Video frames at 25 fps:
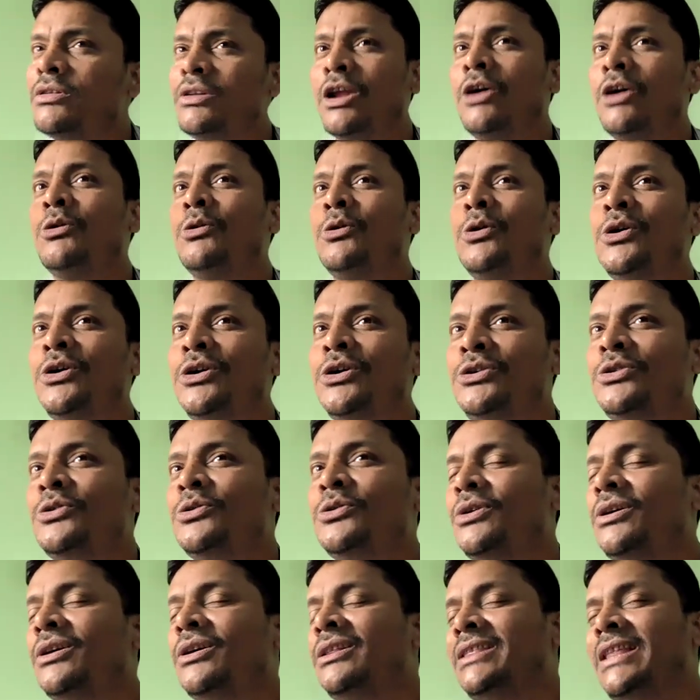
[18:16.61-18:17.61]
Now
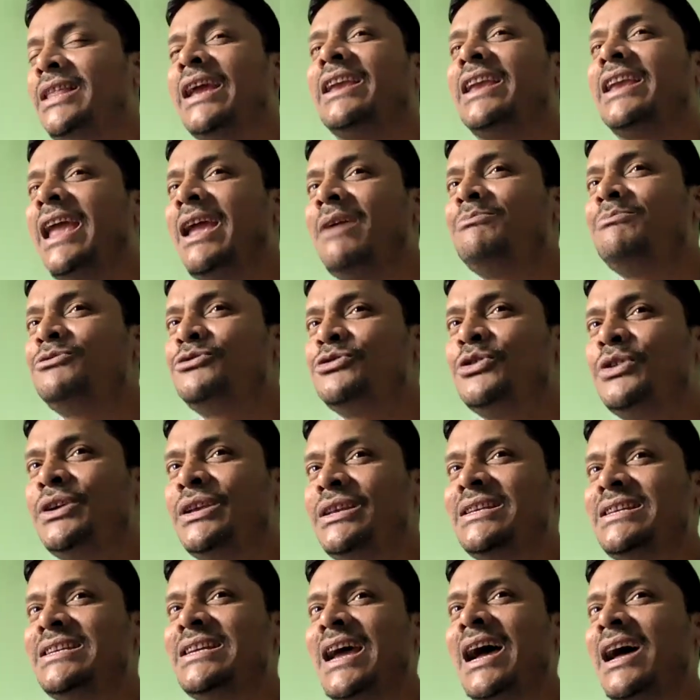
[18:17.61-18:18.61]
they came to
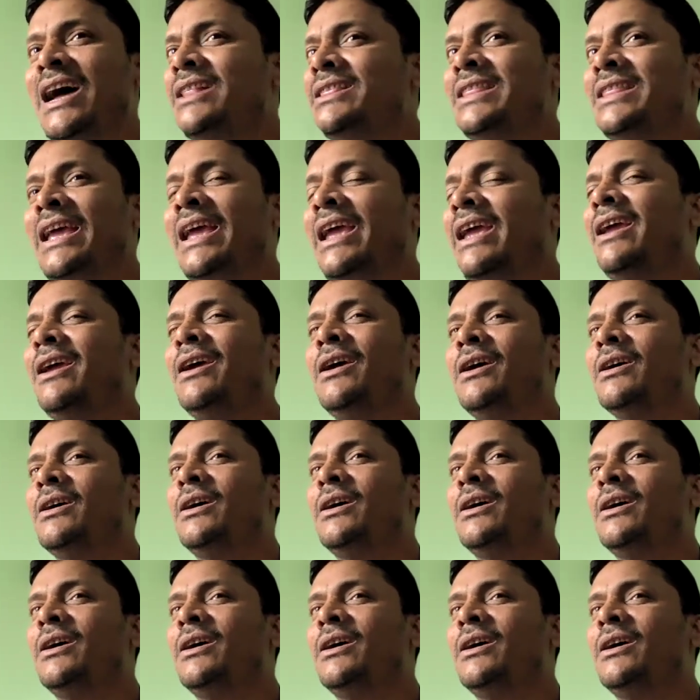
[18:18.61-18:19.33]
India. They